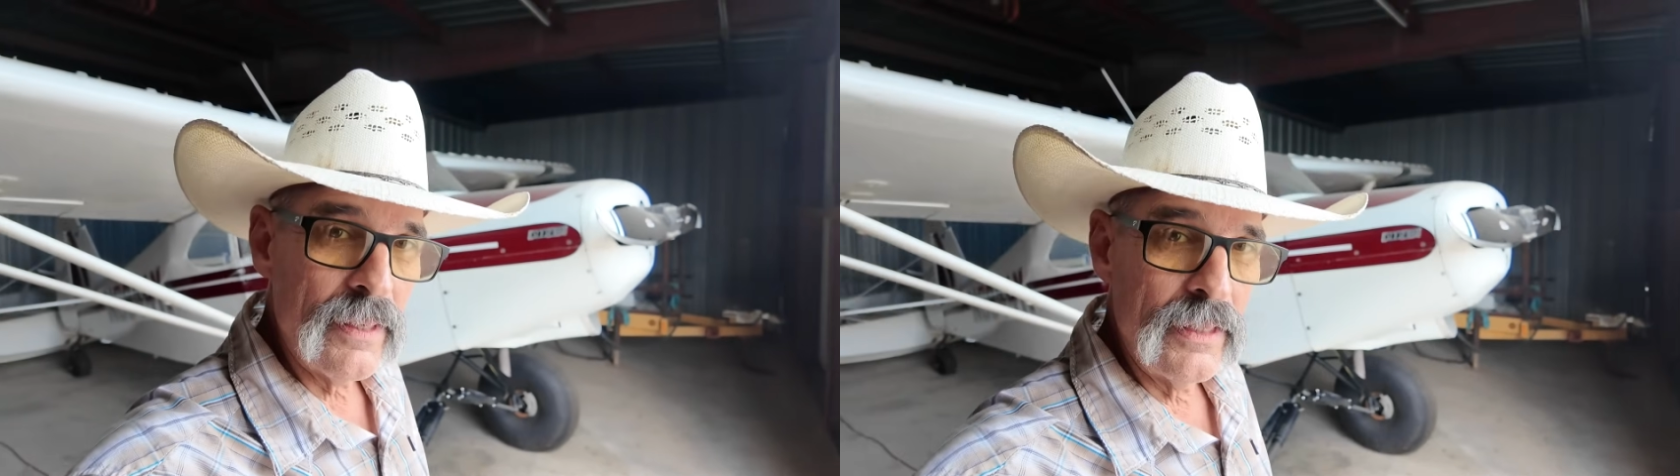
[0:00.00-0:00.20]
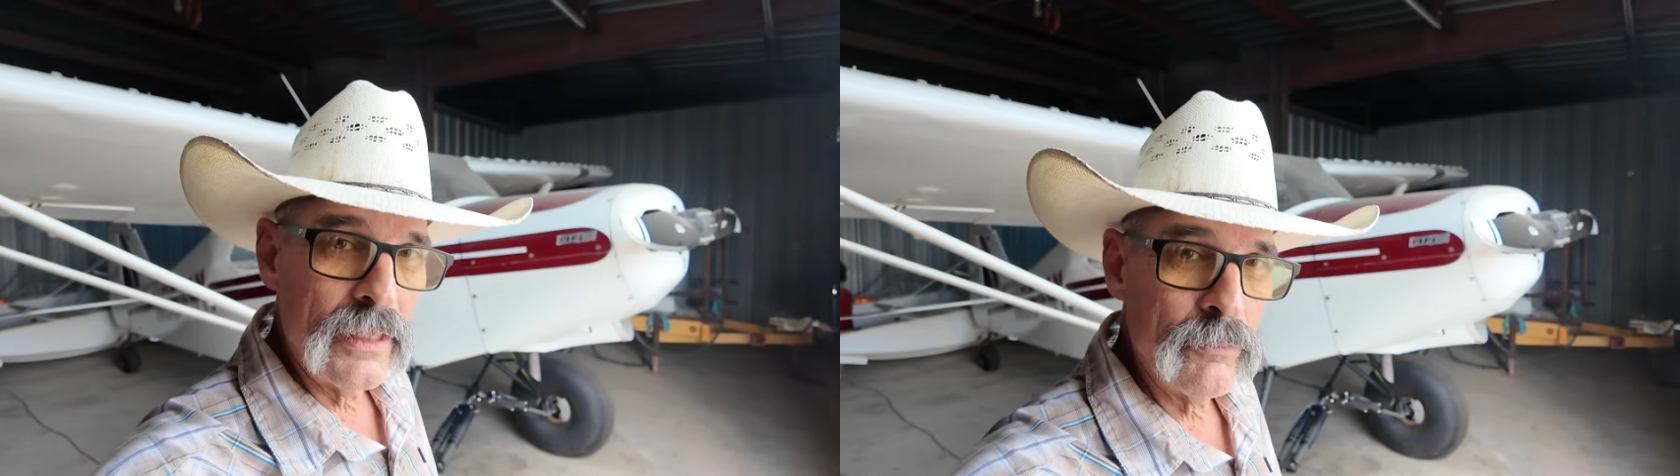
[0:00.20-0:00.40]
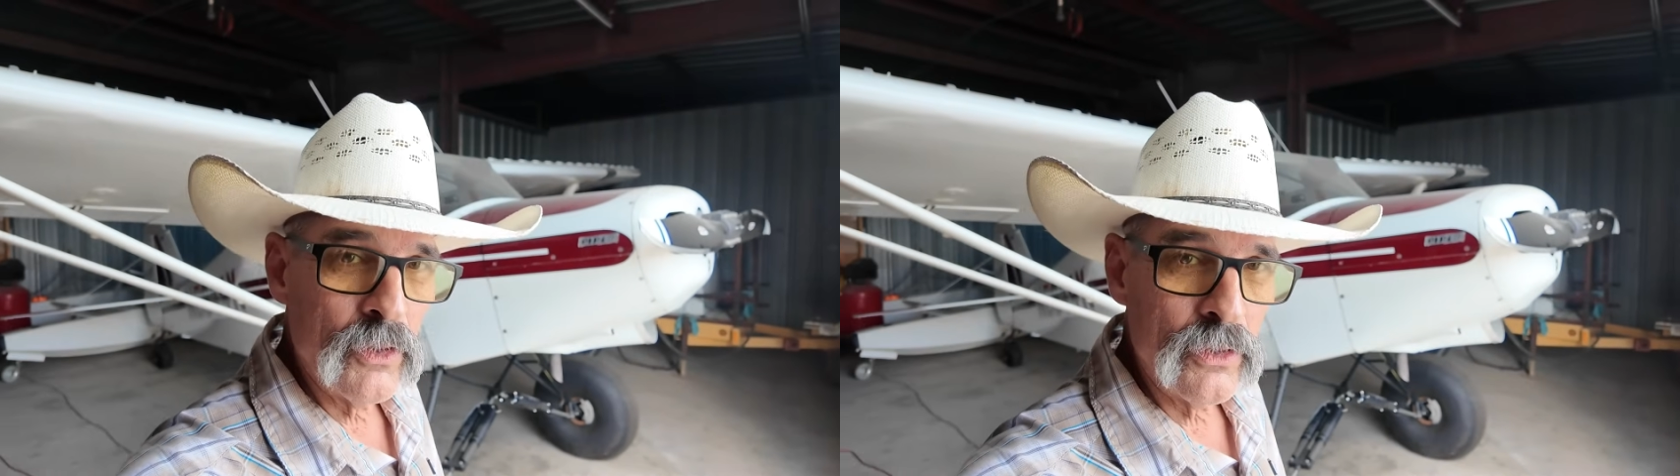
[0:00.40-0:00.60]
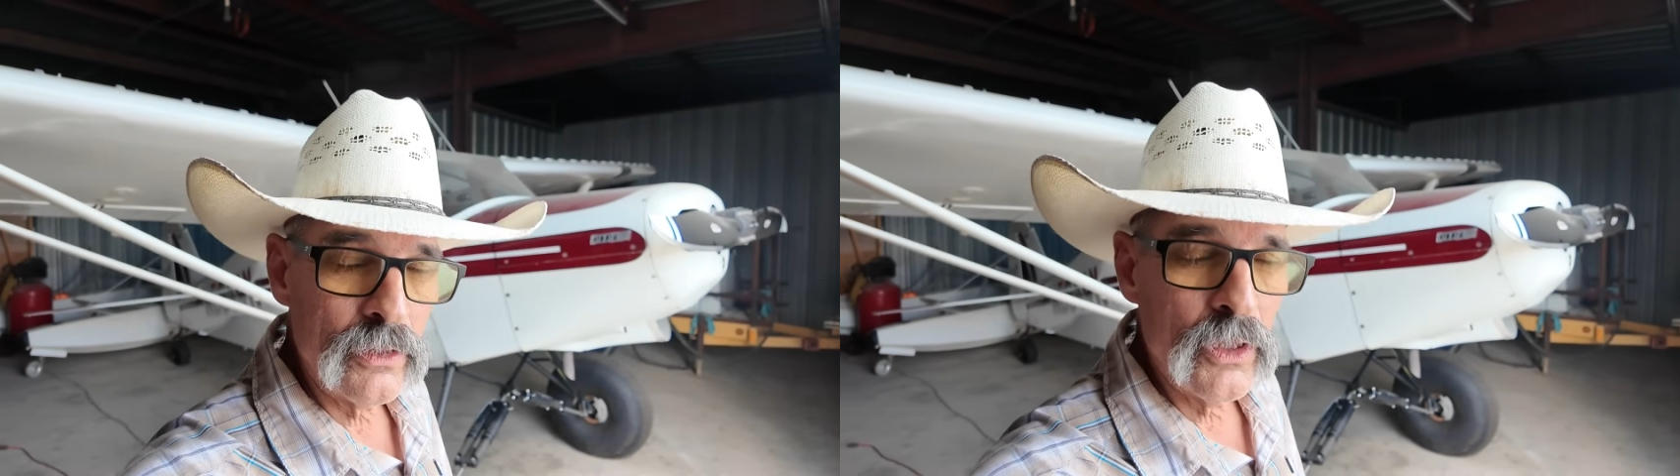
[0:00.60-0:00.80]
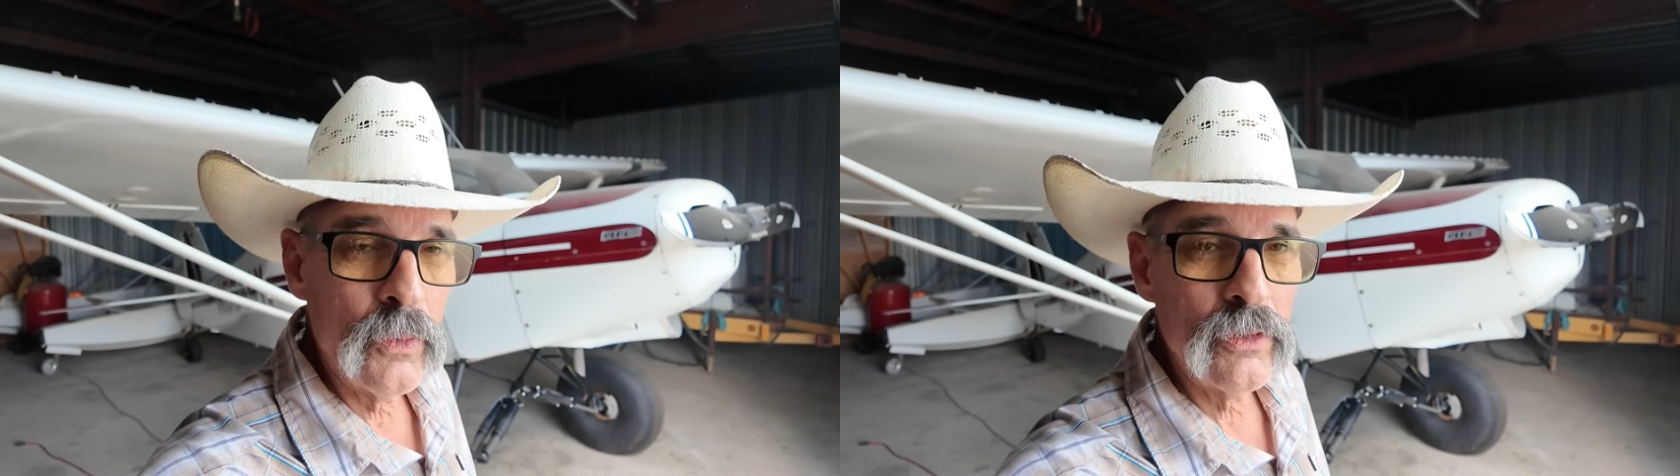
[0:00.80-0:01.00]
And I'm going
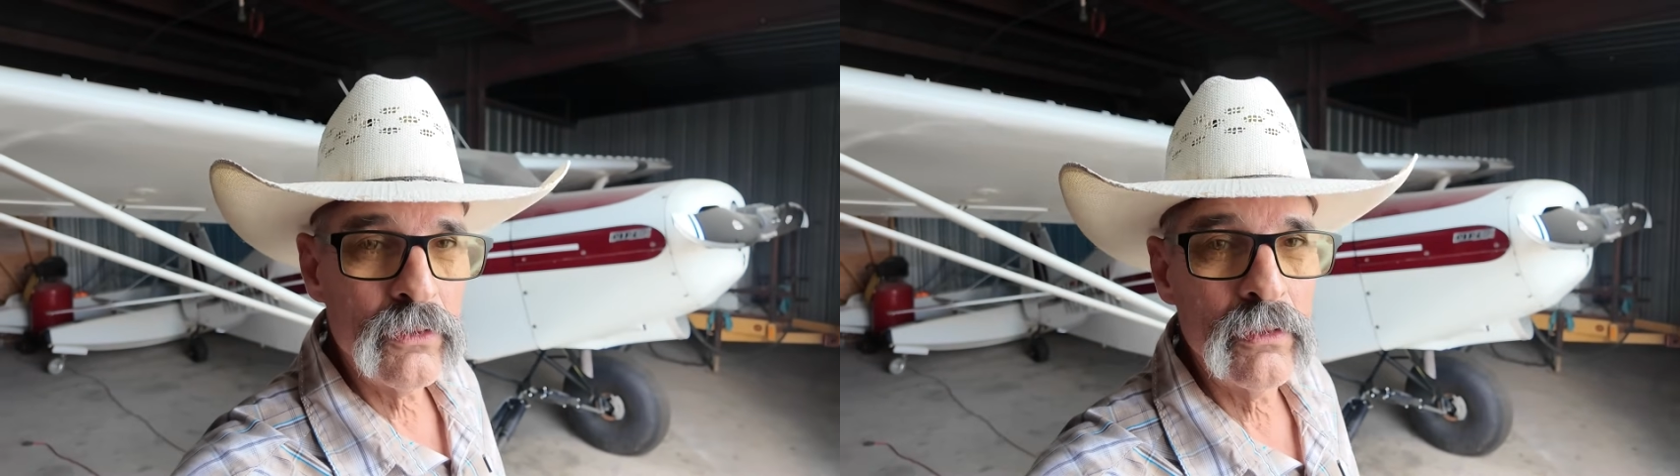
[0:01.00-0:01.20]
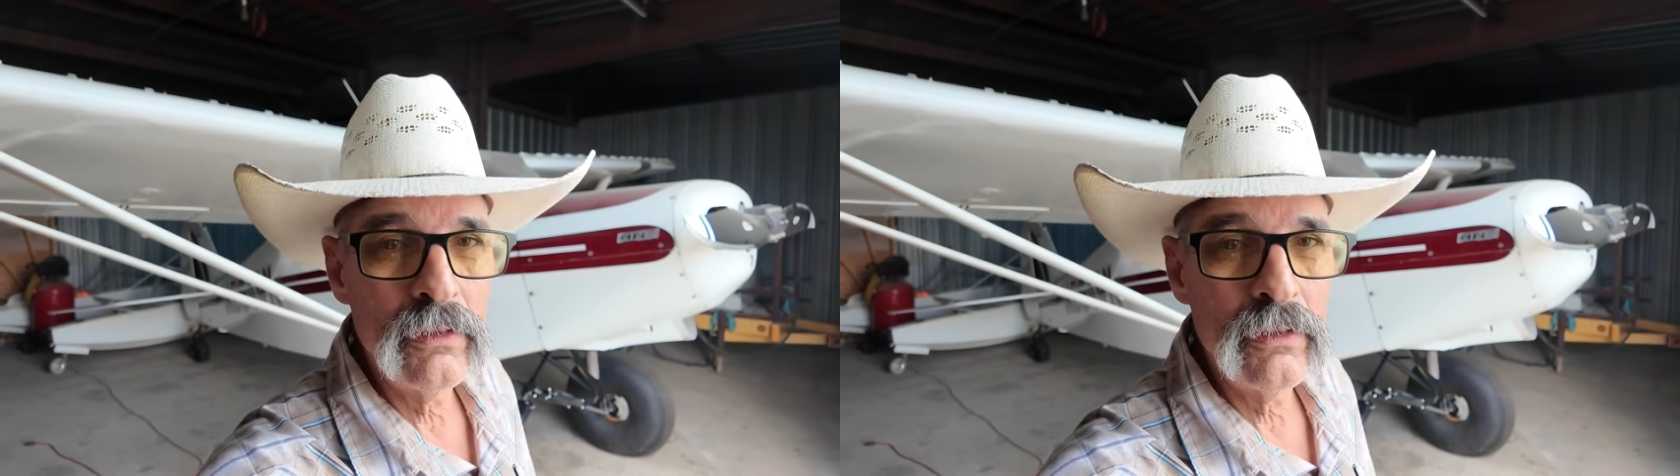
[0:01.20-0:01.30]
to go into